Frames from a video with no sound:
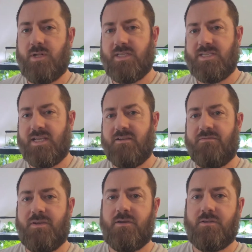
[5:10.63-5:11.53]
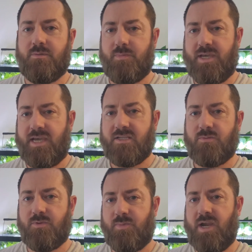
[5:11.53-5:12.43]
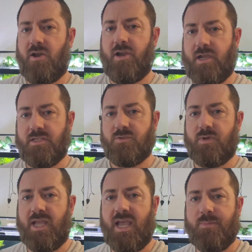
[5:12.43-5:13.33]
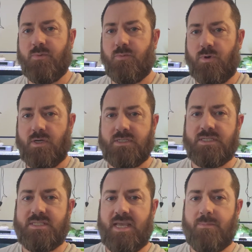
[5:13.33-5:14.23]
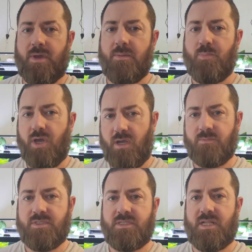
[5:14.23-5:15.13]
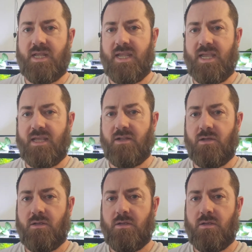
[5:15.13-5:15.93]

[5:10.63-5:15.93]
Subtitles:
when I say I failed in the past with a power outage, what happened was that my pumps that I had